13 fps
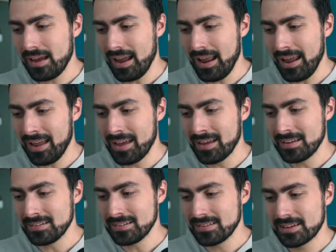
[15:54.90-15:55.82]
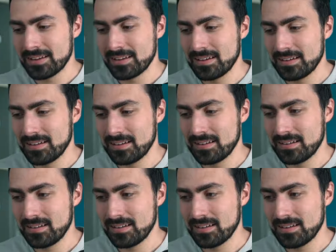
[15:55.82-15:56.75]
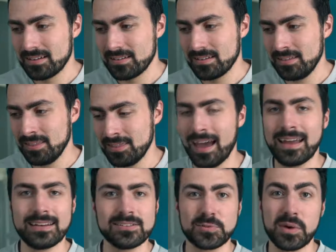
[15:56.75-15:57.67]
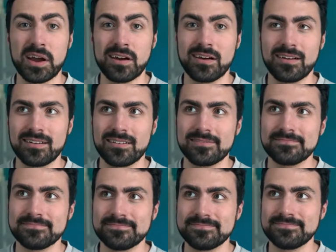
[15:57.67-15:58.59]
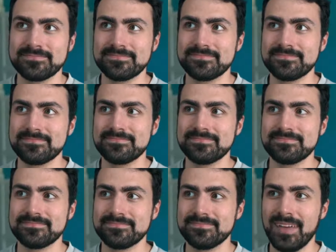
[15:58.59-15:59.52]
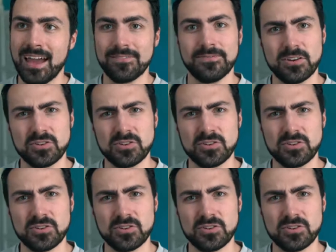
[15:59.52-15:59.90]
And that is where I fell